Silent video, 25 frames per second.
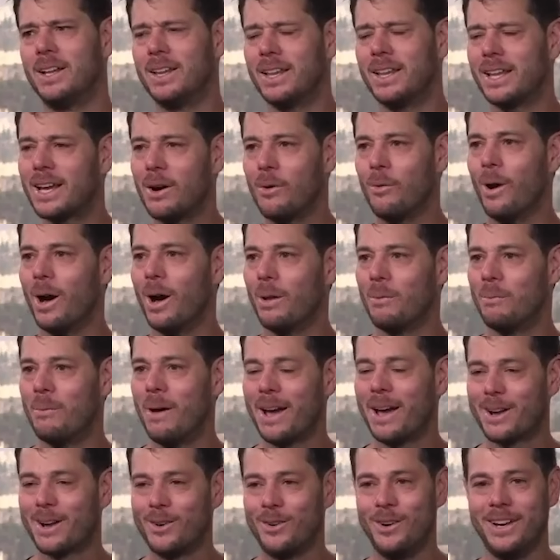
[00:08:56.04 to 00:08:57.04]
I think, a while
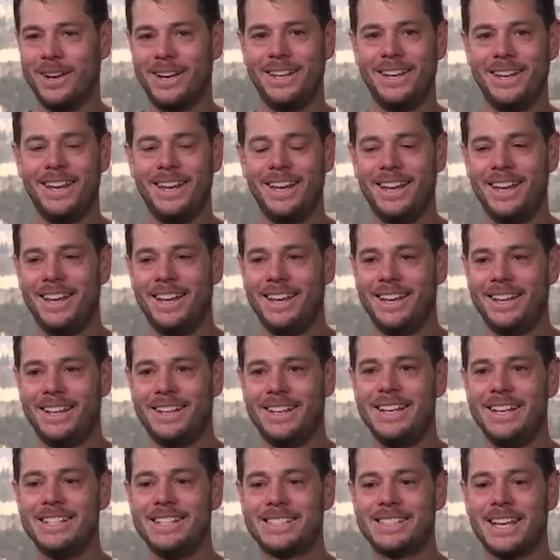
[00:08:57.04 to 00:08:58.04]
back already,
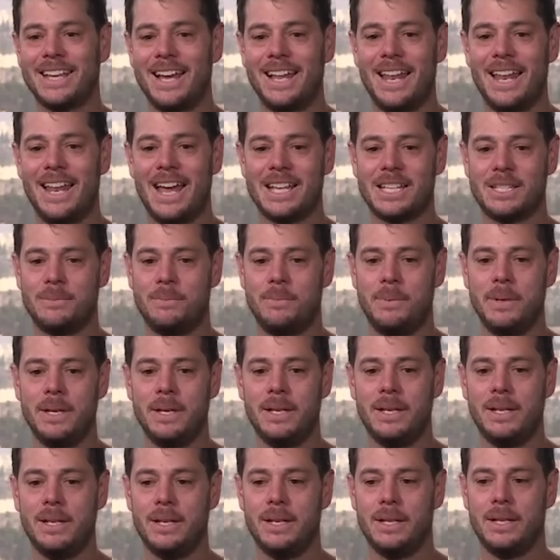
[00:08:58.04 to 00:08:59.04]
Israel has
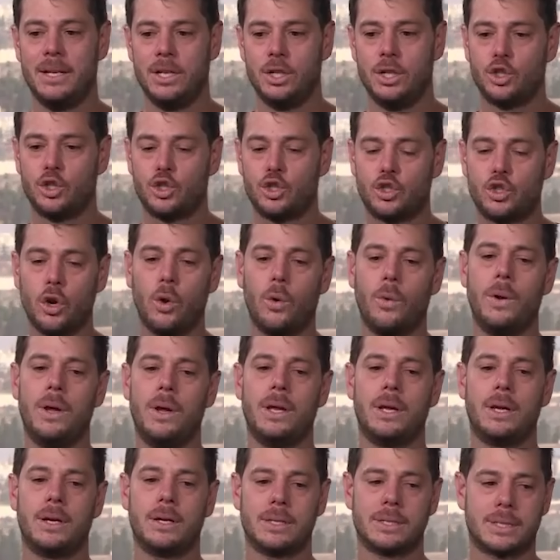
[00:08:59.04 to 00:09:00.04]
been
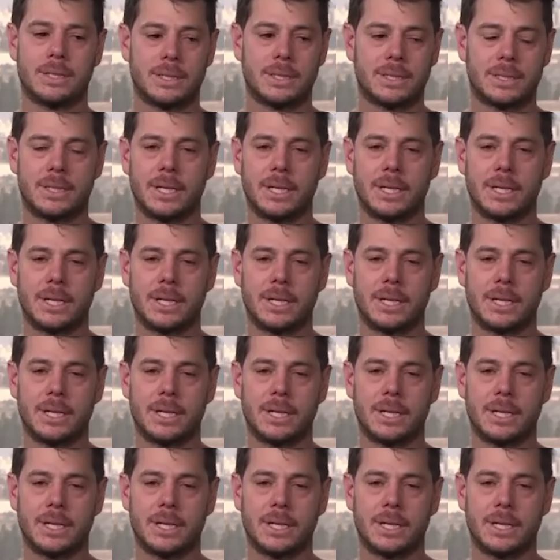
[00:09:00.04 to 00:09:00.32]
showing